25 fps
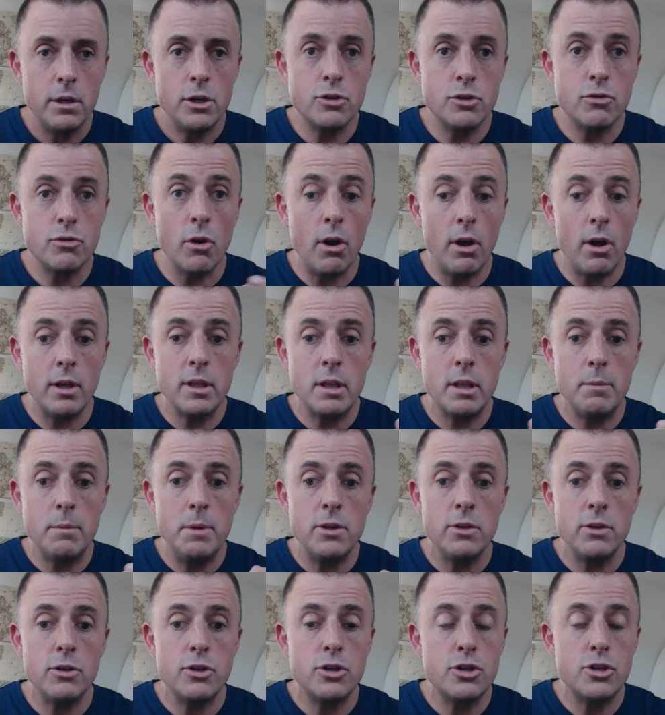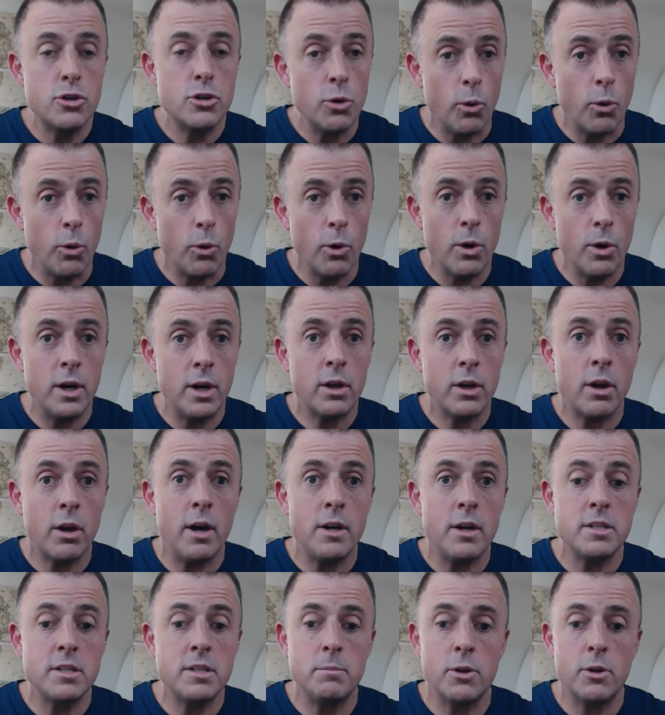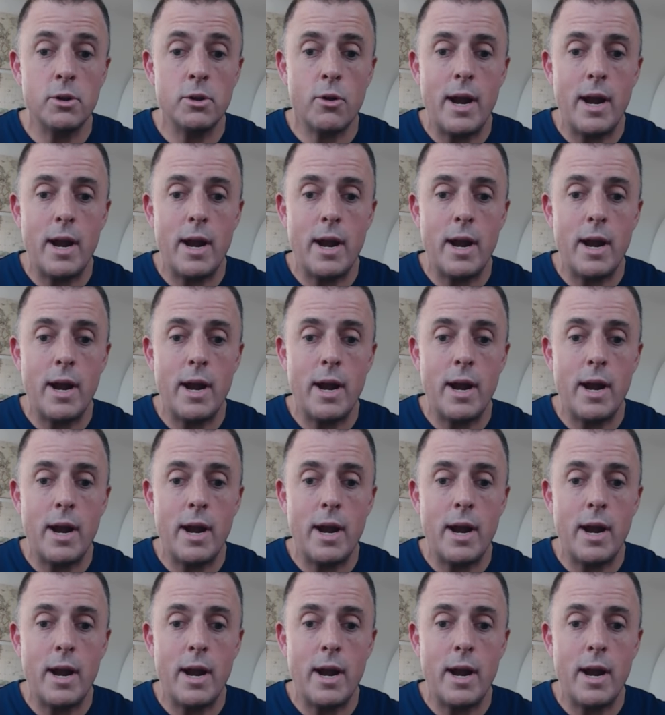drawing them into the shore and causing them to